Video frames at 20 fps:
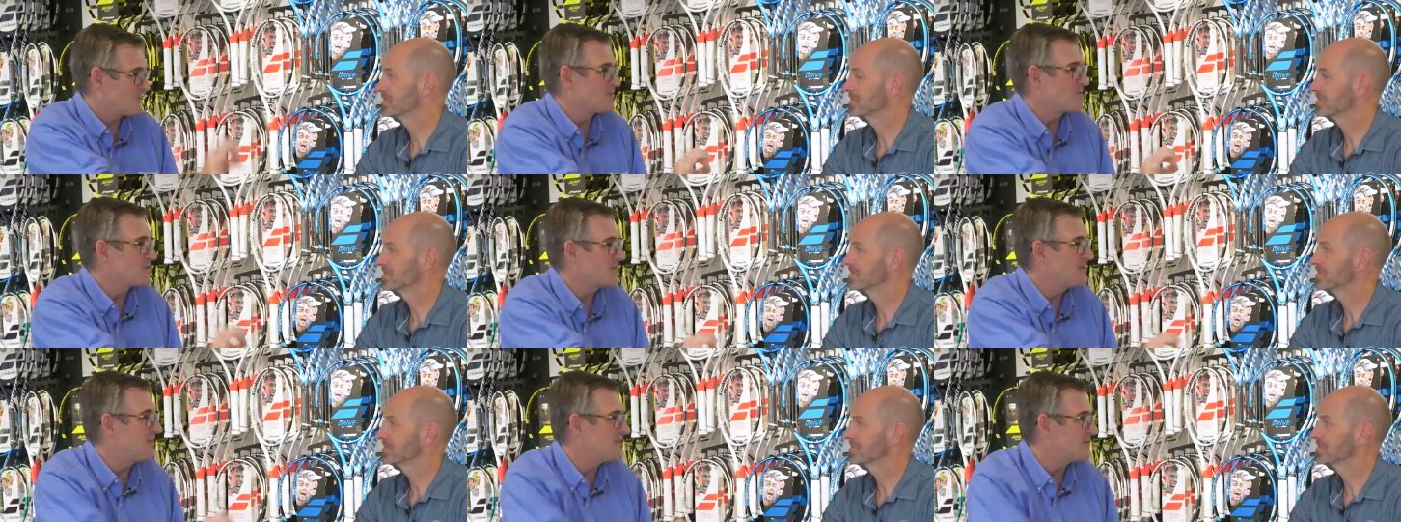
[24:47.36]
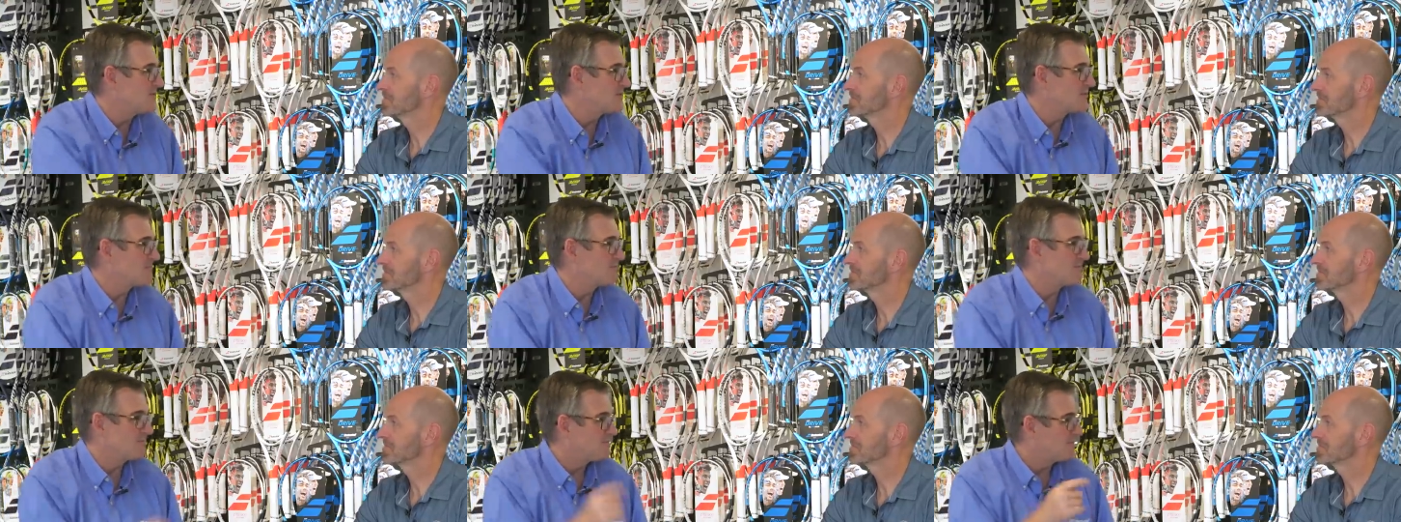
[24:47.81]
Speaker 1: was the key. So
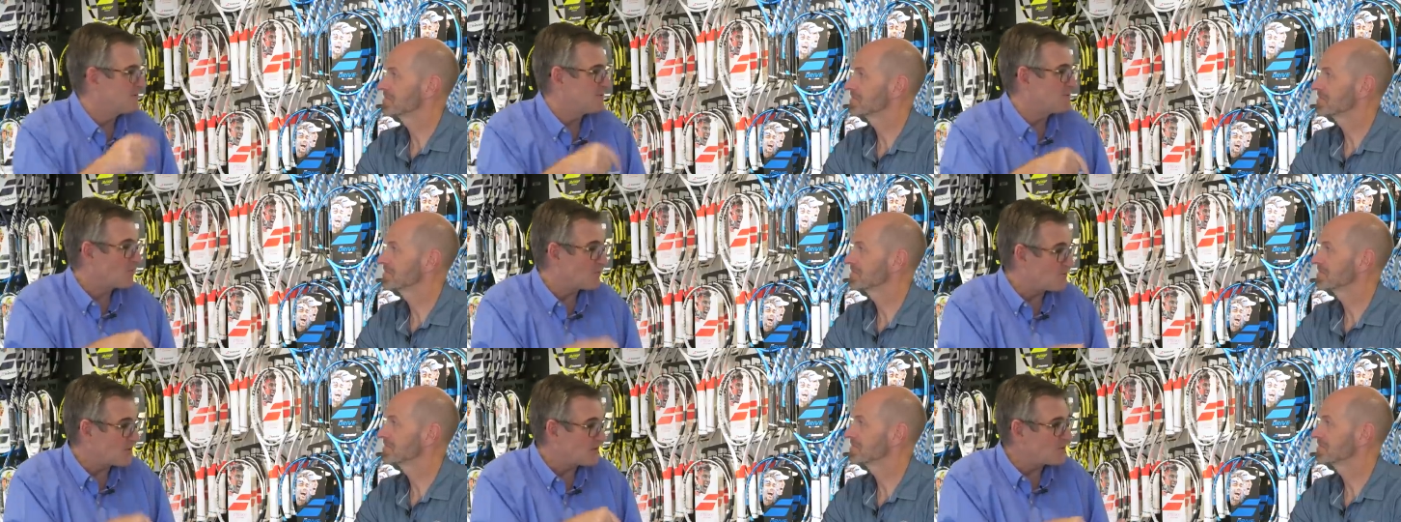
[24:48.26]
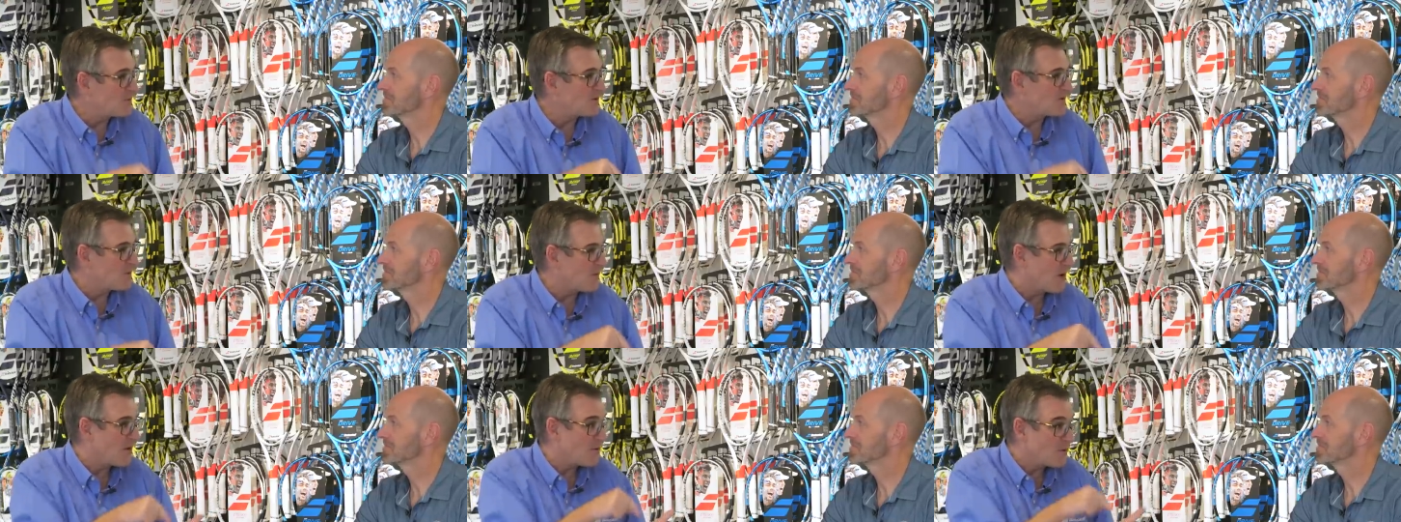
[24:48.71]
people were knowing,
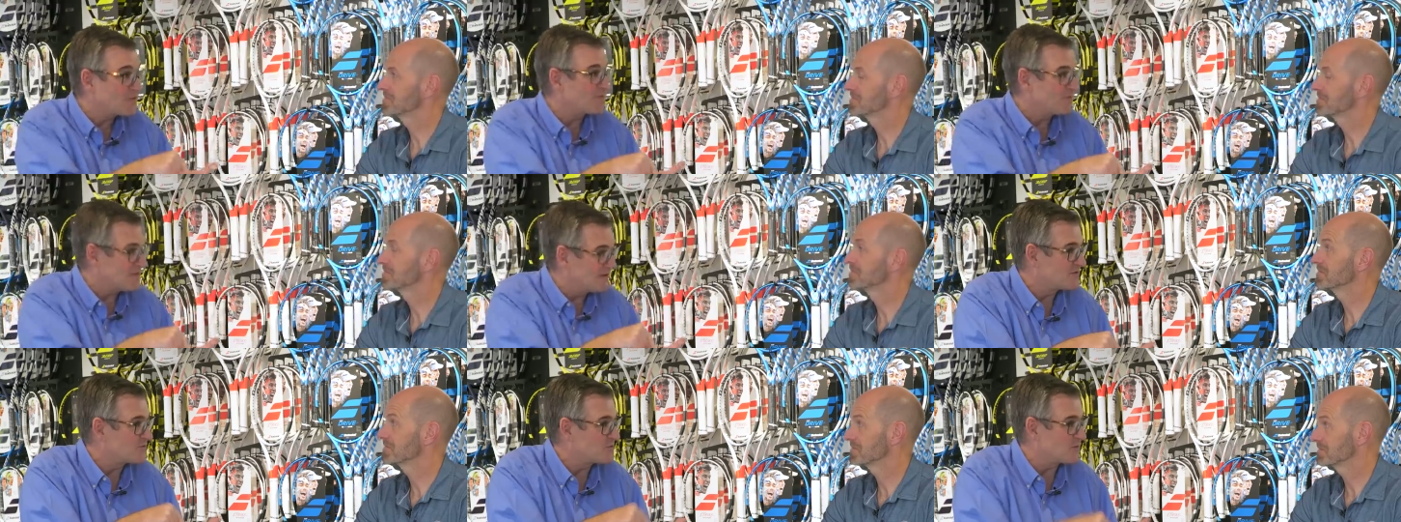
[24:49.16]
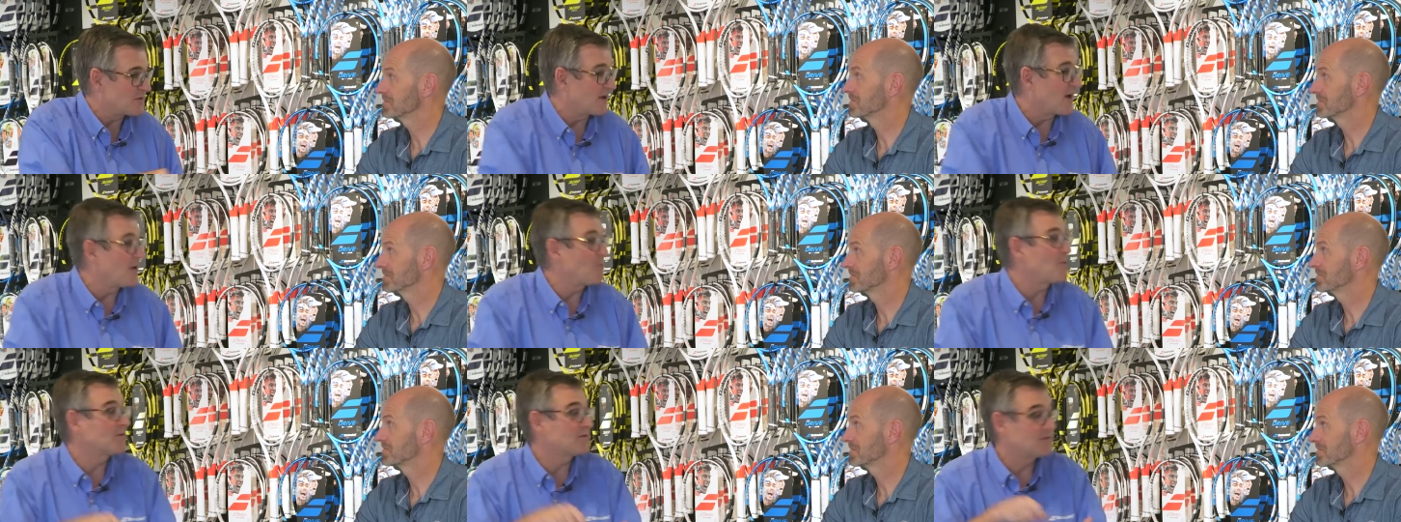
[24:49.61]
oh, I want V S string, I
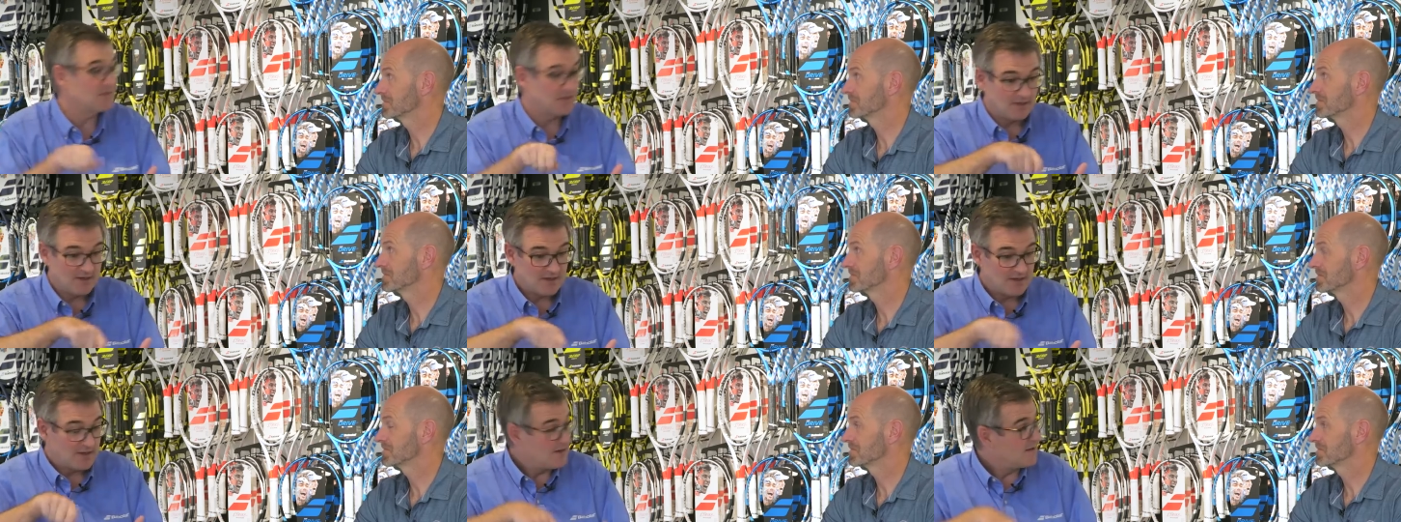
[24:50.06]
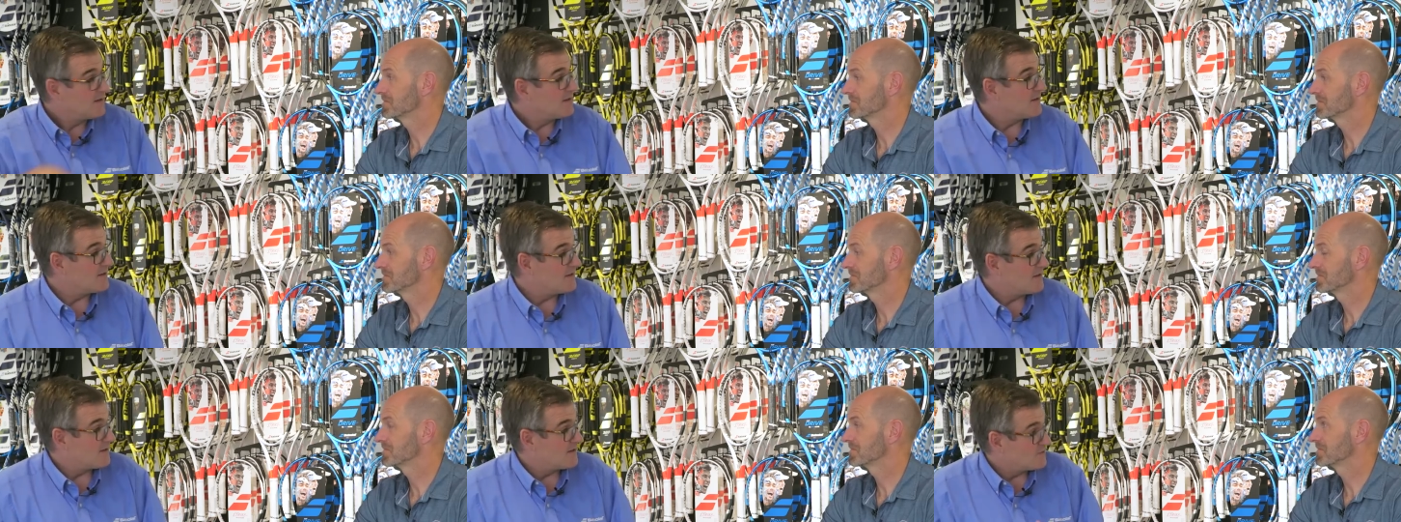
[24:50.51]
want
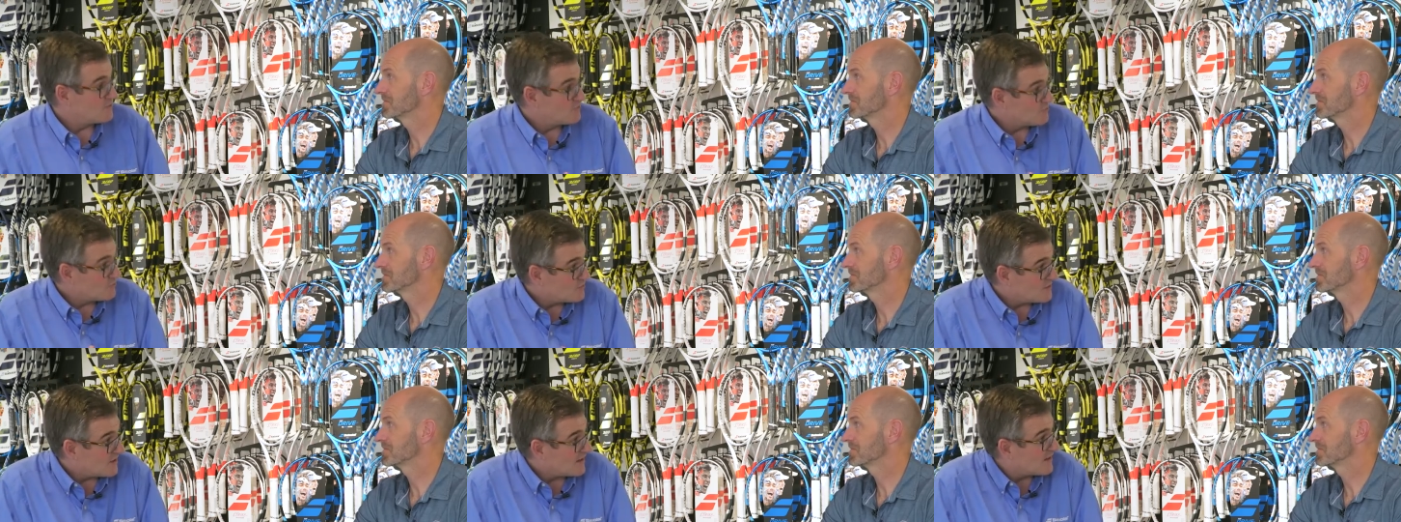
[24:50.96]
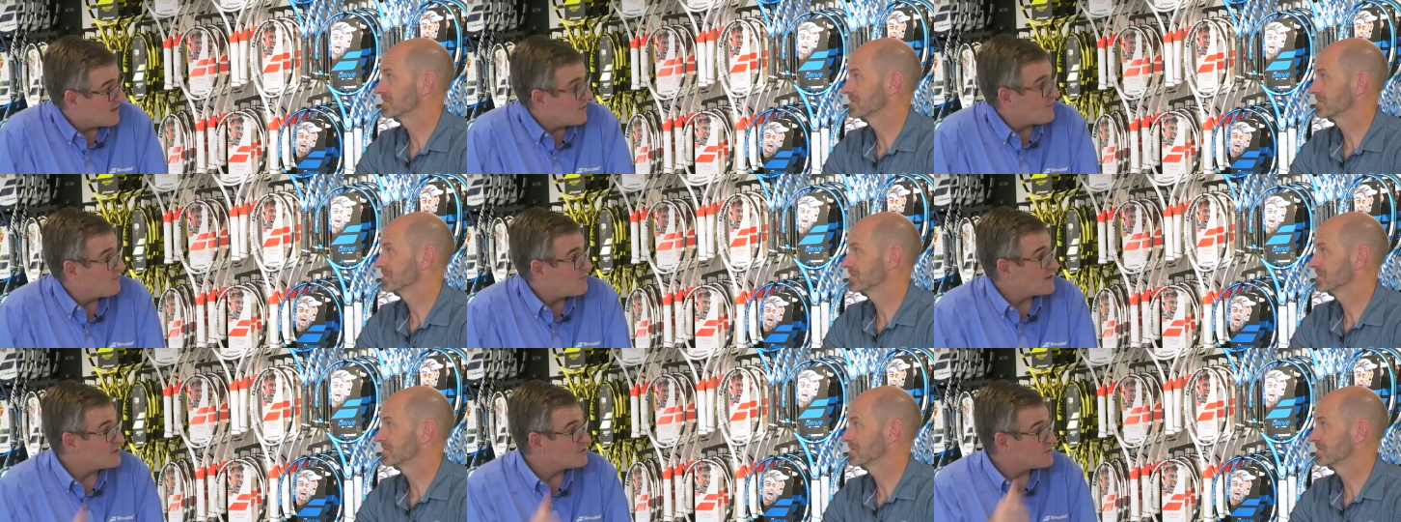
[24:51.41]
uh, to, to take care
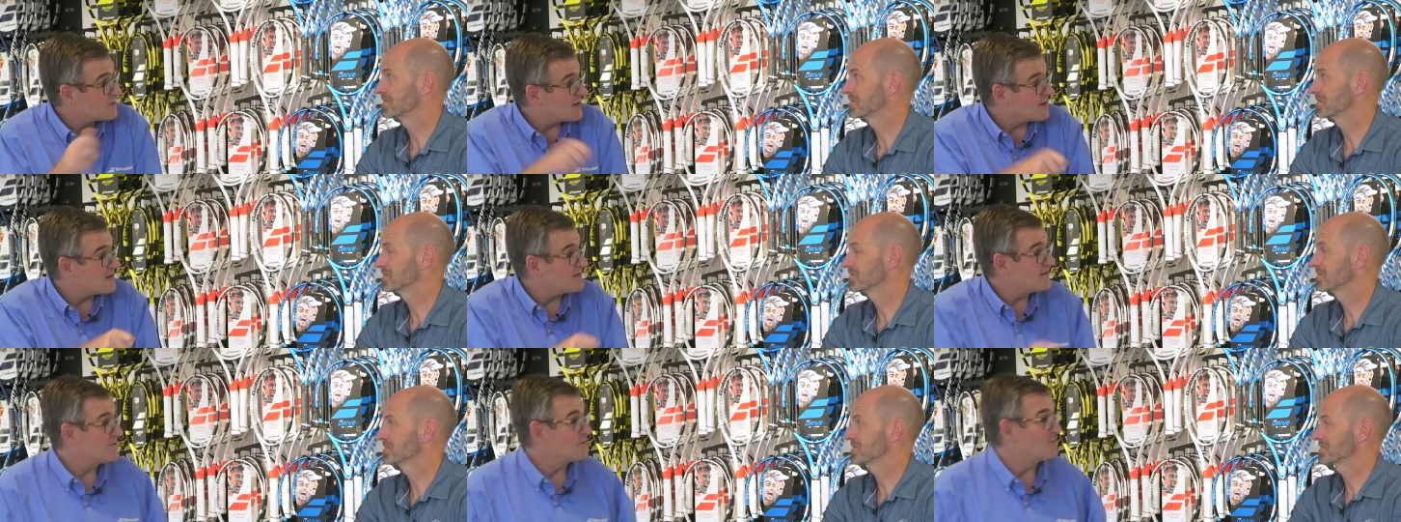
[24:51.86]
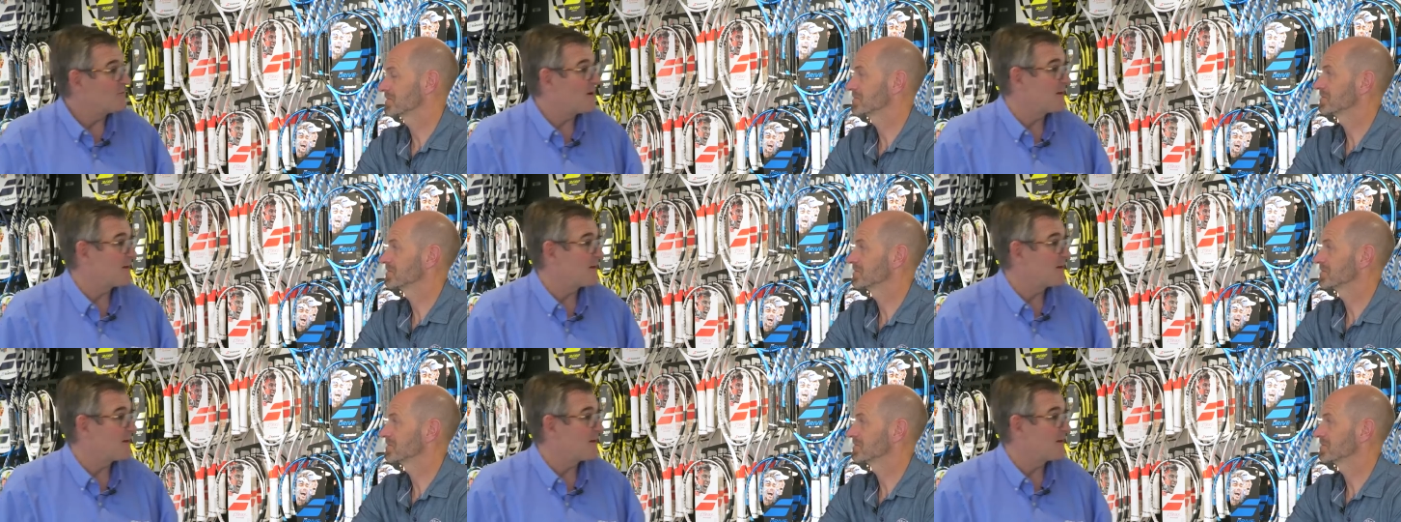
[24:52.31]
of my string, I need the